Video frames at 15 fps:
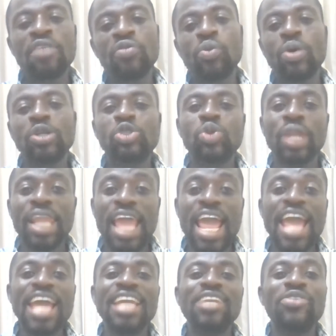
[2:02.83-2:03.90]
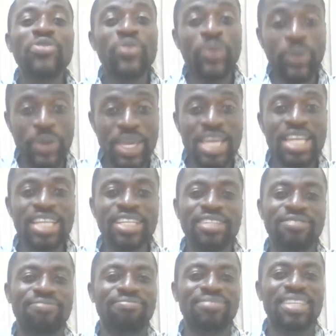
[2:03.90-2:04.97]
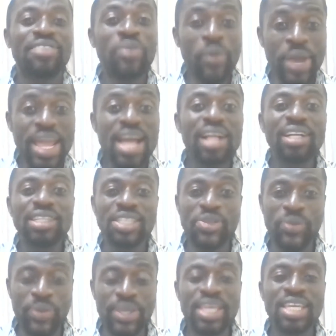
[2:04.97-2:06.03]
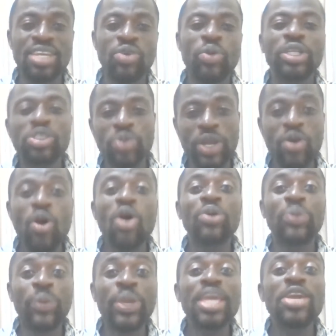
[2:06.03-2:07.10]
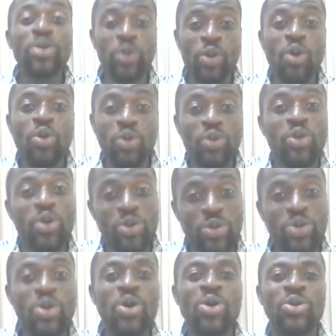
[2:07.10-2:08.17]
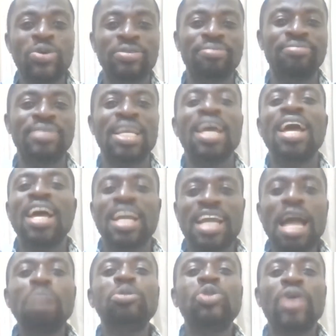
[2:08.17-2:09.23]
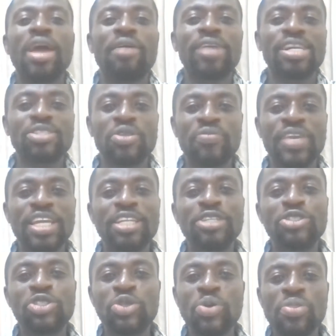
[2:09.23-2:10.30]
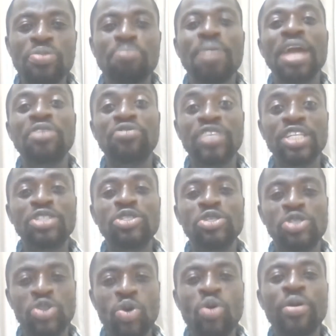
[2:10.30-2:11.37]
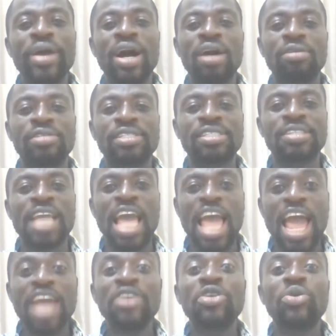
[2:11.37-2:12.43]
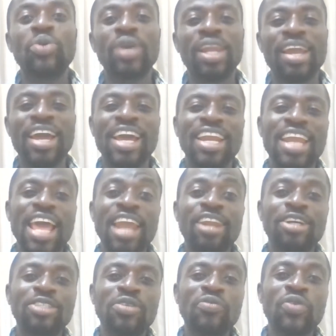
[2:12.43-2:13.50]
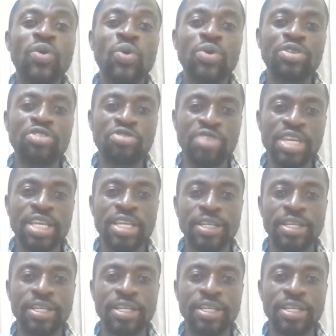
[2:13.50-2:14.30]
you want to learn Chi, real Chi, which we call Chi Krong Krong Krong, come to Heralds of Hidden Truth, my Chi tutorials, and you will learn a lot of good Chi.